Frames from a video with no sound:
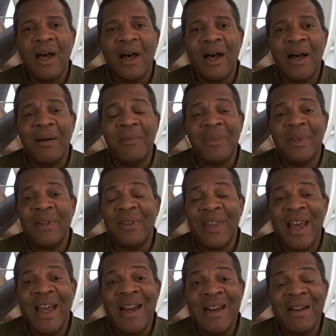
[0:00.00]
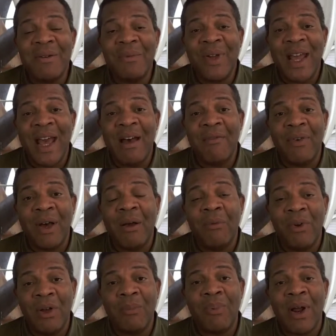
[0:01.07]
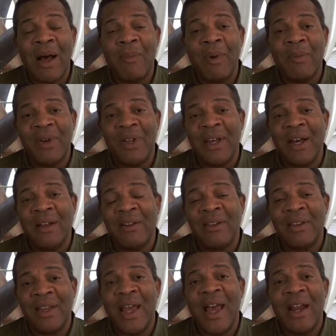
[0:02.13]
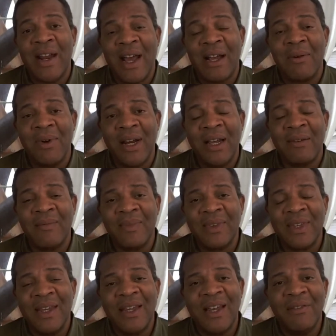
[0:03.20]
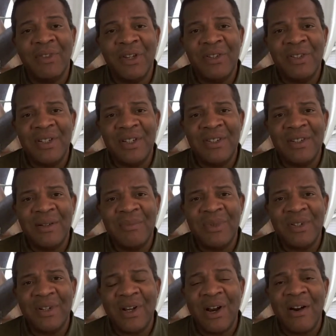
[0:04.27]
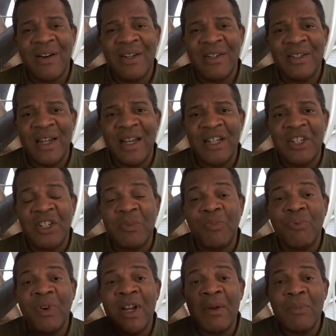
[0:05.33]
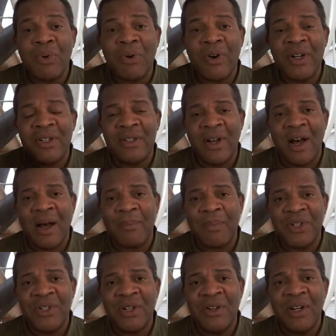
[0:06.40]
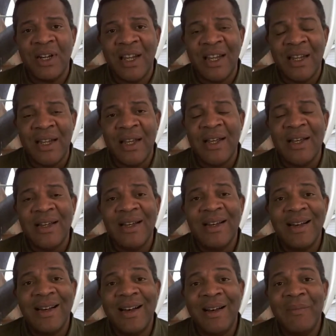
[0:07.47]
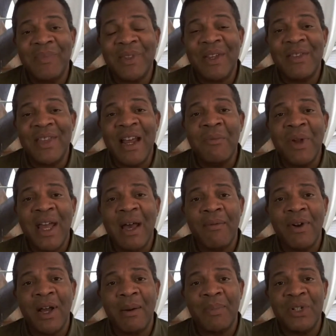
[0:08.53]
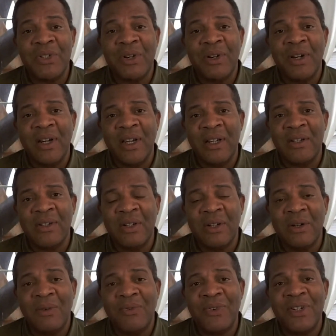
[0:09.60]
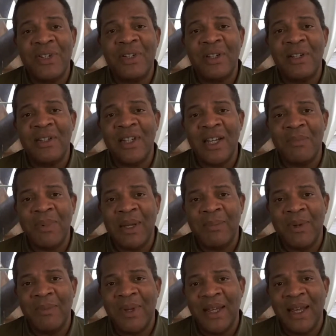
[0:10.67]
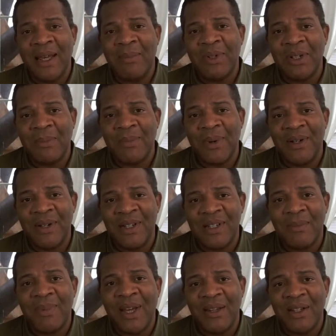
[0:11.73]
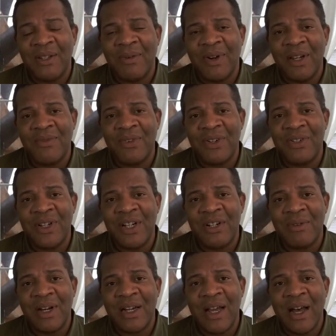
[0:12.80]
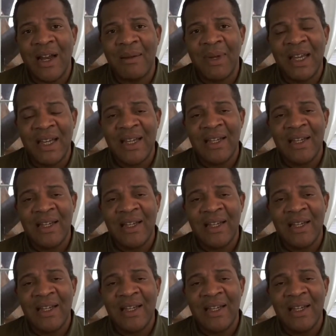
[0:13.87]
um, then we have a real problem with health and equity. If those systems are instead springboards to opportunity, um, then we have an mm. opportunity to facilitate people being able to participate in the 21st century economy.